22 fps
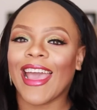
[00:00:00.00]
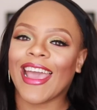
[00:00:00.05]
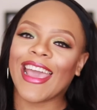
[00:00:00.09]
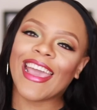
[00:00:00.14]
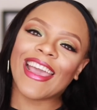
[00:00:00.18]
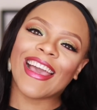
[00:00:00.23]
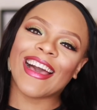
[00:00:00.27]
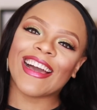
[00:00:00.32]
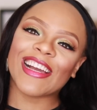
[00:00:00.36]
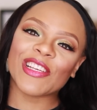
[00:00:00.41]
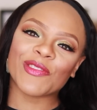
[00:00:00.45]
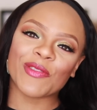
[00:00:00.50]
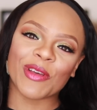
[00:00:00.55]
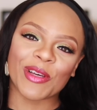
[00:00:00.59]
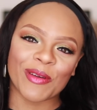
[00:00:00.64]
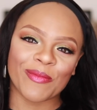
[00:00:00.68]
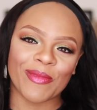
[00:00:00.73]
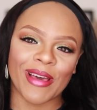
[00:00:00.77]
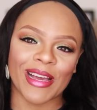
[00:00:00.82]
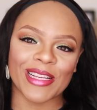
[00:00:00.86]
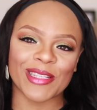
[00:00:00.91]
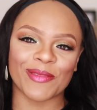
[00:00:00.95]
Hey guys,
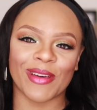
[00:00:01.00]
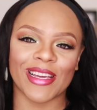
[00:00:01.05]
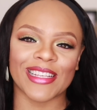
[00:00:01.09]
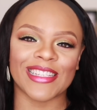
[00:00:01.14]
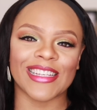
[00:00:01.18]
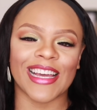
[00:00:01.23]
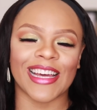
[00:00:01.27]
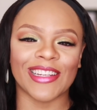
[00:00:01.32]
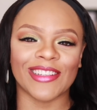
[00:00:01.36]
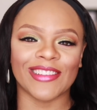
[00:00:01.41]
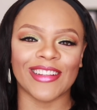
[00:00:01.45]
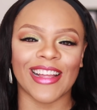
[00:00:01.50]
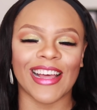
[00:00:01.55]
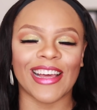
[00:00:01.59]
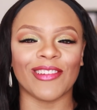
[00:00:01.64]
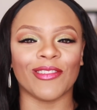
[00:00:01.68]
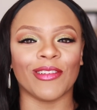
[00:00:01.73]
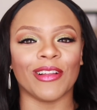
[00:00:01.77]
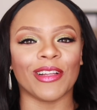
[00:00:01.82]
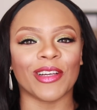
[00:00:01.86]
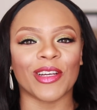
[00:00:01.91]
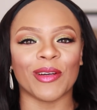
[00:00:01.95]
welcome back to my channel and
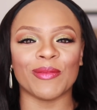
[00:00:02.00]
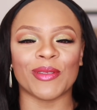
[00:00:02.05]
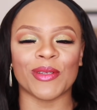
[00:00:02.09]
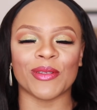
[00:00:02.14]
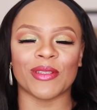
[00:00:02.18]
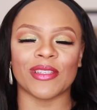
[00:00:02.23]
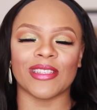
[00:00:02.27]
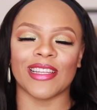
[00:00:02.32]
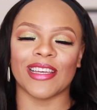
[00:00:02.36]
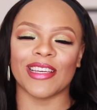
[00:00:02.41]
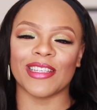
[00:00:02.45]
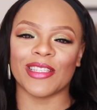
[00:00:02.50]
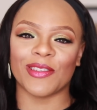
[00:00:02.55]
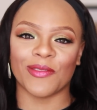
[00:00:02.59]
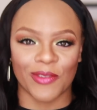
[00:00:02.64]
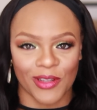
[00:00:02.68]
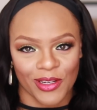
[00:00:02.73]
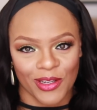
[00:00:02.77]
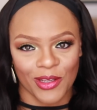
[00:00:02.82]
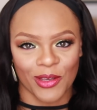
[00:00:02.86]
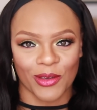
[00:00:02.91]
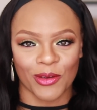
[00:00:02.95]
welcome to today's
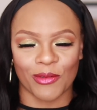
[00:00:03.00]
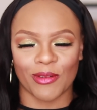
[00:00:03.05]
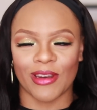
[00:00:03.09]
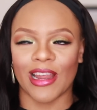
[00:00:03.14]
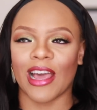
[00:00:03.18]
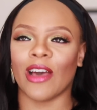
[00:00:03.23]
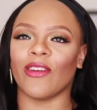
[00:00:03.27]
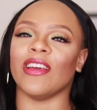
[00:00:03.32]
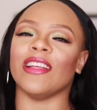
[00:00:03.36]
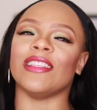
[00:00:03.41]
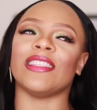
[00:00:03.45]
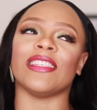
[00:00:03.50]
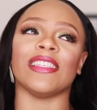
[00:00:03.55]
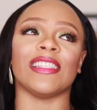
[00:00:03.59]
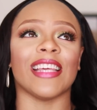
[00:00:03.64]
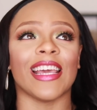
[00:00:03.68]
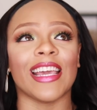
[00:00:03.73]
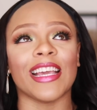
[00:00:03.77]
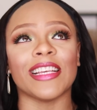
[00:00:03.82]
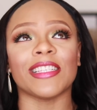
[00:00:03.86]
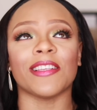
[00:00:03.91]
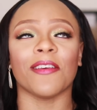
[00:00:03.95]
video. Now in
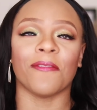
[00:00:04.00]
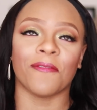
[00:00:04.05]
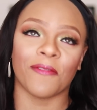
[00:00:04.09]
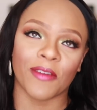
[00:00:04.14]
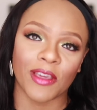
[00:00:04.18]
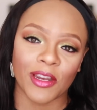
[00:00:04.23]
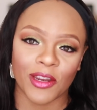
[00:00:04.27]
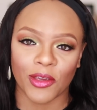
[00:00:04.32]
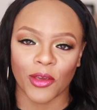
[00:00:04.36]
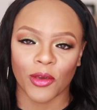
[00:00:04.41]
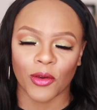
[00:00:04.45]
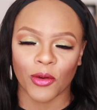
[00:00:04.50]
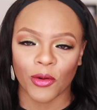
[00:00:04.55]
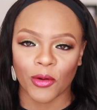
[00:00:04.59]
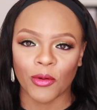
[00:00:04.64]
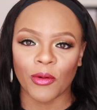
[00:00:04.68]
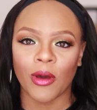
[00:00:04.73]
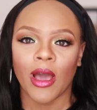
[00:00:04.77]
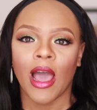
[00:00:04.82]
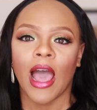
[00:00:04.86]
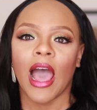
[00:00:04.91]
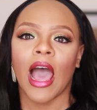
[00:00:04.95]
today's
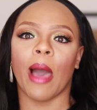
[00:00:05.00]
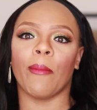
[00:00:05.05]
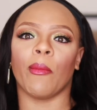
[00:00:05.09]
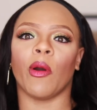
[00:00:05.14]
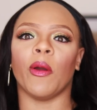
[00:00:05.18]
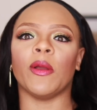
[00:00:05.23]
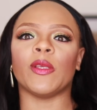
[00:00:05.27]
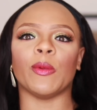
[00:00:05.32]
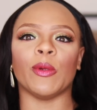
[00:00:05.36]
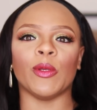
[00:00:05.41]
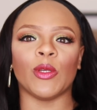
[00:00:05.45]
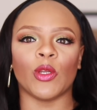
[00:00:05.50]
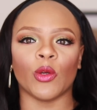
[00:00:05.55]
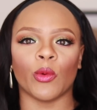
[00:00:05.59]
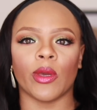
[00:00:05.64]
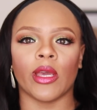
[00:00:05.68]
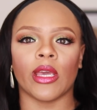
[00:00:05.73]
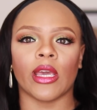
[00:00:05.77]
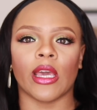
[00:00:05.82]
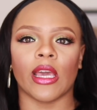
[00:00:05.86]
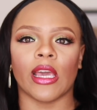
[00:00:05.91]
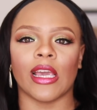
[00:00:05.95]
video, I'm going to be
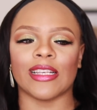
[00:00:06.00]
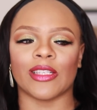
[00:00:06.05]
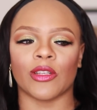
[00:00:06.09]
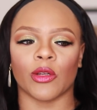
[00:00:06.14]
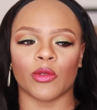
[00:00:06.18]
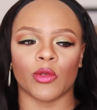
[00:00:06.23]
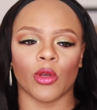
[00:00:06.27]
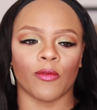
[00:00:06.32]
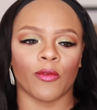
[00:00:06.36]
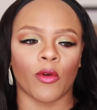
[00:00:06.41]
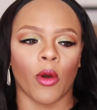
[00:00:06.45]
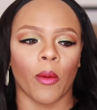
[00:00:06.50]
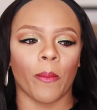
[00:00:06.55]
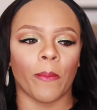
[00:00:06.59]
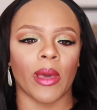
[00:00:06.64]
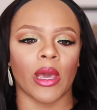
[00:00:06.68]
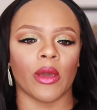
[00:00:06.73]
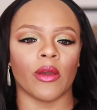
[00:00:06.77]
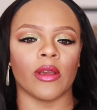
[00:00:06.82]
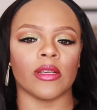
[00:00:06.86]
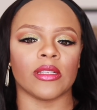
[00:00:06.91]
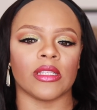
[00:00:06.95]
doing a sort of
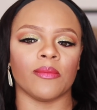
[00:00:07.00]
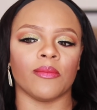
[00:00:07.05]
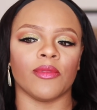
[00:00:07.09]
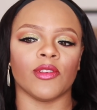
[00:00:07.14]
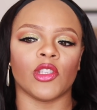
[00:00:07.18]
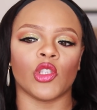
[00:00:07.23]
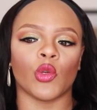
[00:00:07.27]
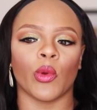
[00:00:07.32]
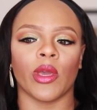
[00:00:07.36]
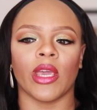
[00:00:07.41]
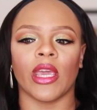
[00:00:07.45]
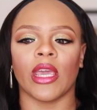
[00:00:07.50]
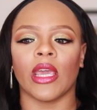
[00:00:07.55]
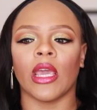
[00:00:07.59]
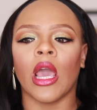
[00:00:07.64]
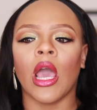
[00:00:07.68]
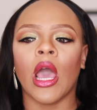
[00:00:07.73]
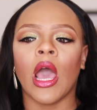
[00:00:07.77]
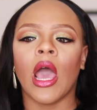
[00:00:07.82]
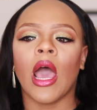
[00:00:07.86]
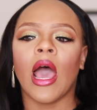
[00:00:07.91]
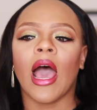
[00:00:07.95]
comparison between
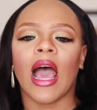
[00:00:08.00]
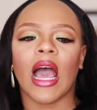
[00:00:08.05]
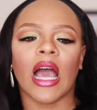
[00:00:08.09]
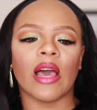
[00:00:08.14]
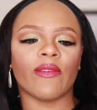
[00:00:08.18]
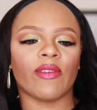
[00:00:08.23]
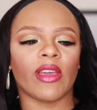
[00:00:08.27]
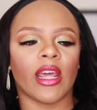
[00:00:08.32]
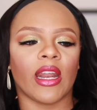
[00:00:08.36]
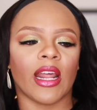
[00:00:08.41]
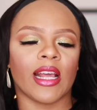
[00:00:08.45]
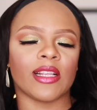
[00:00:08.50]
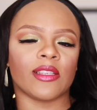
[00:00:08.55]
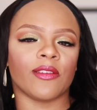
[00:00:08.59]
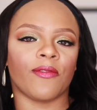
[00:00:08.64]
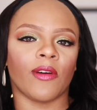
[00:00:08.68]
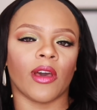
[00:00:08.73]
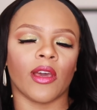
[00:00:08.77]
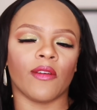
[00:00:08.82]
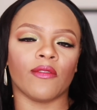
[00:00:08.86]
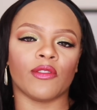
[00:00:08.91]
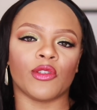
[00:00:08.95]
having a
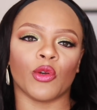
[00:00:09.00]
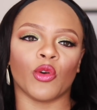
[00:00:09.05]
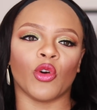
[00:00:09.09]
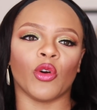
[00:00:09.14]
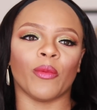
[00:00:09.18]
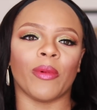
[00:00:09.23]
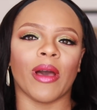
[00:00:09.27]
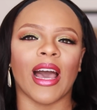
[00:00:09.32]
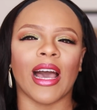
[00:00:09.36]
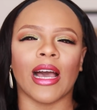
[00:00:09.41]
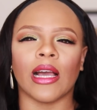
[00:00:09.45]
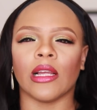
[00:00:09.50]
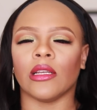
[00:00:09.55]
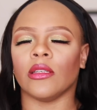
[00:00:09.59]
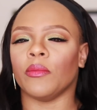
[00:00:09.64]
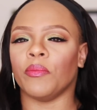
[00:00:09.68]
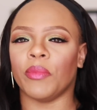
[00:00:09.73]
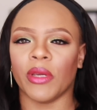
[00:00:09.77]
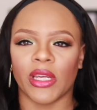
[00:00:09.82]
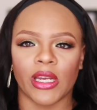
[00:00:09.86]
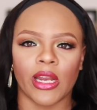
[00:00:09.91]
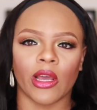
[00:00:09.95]
9-to-5 job and
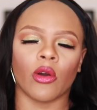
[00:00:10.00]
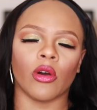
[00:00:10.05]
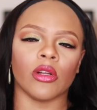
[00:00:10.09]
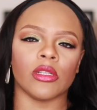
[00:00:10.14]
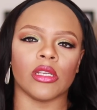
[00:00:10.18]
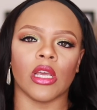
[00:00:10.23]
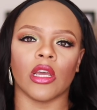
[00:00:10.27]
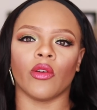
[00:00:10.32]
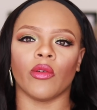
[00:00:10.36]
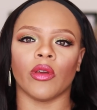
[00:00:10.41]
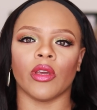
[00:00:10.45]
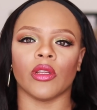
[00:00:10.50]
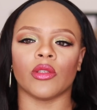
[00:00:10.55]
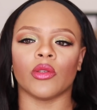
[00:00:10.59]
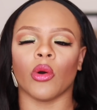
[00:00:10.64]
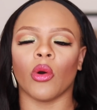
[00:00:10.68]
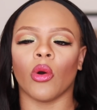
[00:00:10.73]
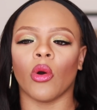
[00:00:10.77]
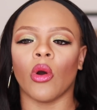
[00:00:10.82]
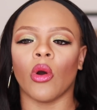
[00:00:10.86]
being a content creator.